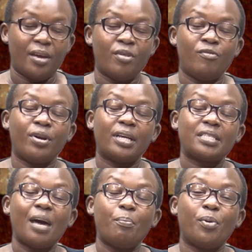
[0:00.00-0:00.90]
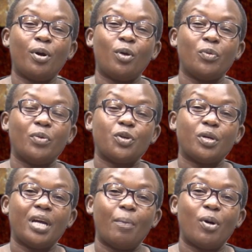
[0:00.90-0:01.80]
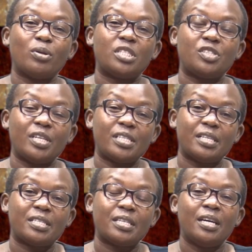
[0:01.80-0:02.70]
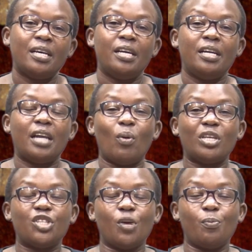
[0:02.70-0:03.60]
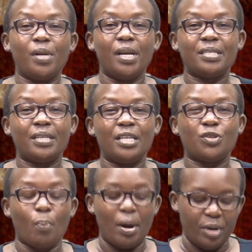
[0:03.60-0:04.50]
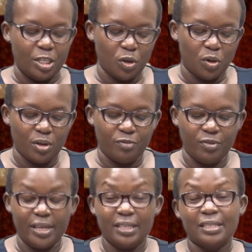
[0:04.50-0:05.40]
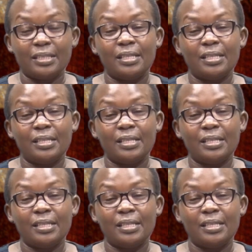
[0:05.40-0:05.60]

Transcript: For example, when we are talking about stresses in our job places or marital conflict,